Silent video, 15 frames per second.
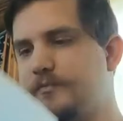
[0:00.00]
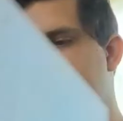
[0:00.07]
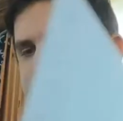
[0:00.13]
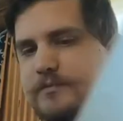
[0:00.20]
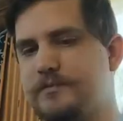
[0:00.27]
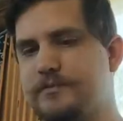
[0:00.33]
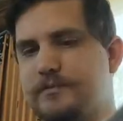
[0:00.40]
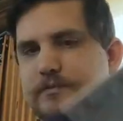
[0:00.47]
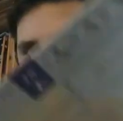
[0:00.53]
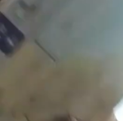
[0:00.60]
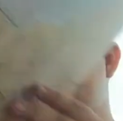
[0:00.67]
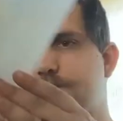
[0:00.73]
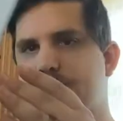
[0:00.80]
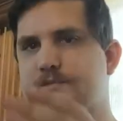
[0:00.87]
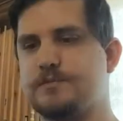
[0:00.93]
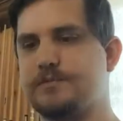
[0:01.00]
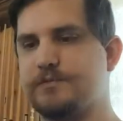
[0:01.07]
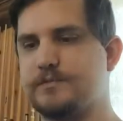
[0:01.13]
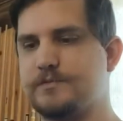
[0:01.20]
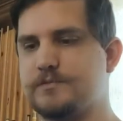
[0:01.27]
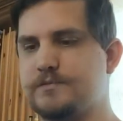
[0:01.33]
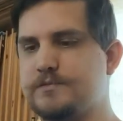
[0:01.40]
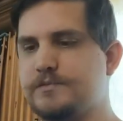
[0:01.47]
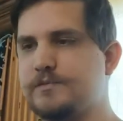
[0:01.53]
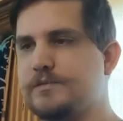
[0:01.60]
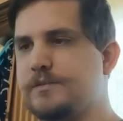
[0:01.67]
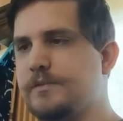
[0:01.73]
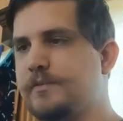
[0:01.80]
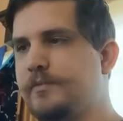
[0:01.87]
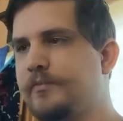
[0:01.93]

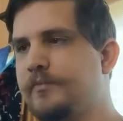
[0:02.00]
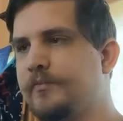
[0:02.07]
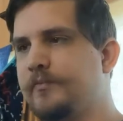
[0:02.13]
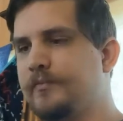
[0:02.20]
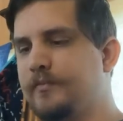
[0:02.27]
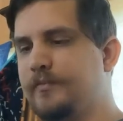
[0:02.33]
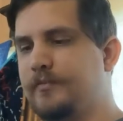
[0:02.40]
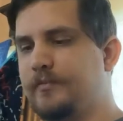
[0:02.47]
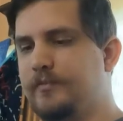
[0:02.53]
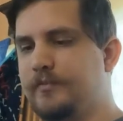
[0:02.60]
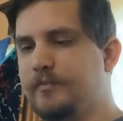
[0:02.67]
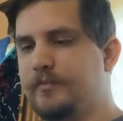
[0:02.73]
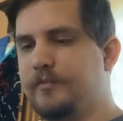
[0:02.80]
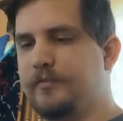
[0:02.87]
[no speech]